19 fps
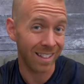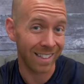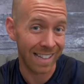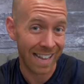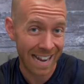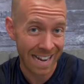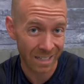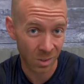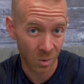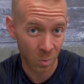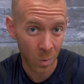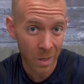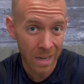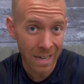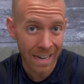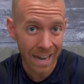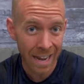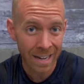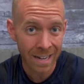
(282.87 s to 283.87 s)
last
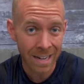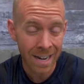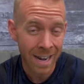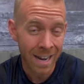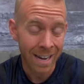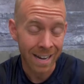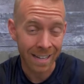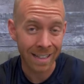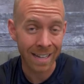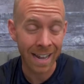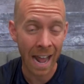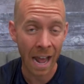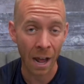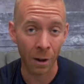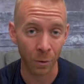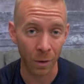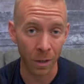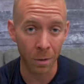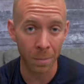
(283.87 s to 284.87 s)
weekend in the
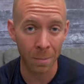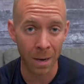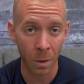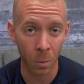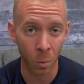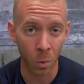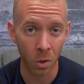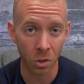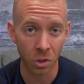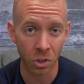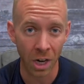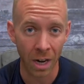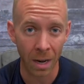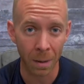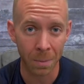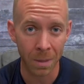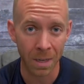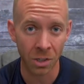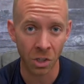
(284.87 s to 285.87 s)
Half Ironman World
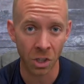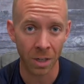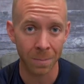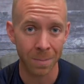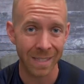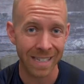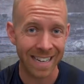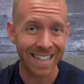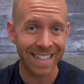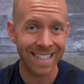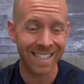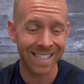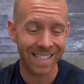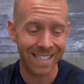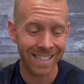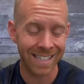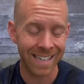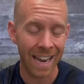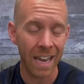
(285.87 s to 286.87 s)
Championships,
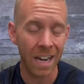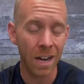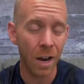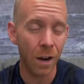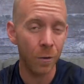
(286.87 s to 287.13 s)
instead